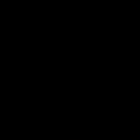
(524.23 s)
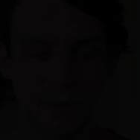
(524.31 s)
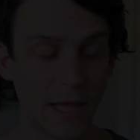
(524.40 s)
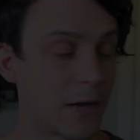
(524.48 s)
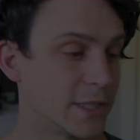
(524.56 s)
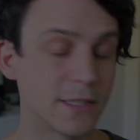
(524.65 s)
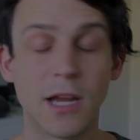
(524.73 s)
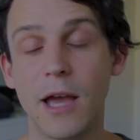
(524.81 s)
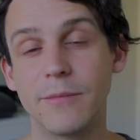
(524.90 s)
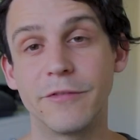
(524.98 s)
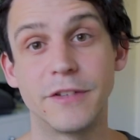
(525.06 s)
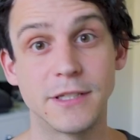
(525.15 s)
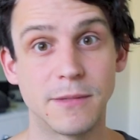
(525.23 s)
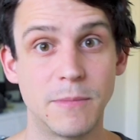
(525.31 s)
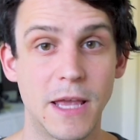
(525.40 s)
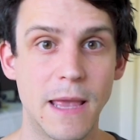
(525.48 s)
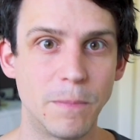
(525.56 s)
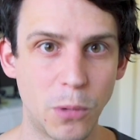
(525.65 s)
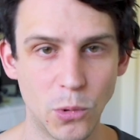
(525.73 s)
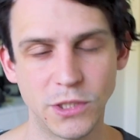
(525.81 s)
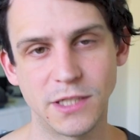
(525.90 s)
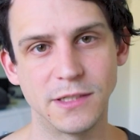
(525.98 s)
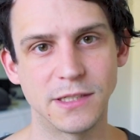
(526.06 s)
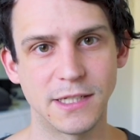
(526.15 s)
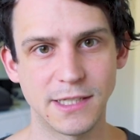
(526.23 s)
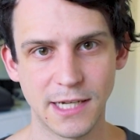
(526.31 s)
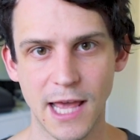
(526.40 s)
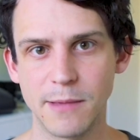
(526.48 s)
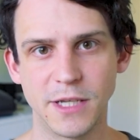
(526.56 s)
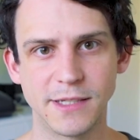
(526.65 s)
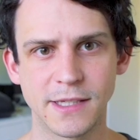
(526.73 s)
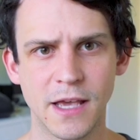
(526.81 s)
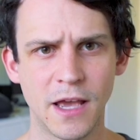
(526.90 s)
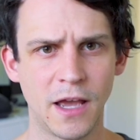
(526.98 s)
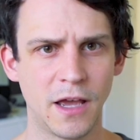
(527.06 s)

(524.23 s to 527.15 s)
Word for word: Now it's time for some important disclaimers.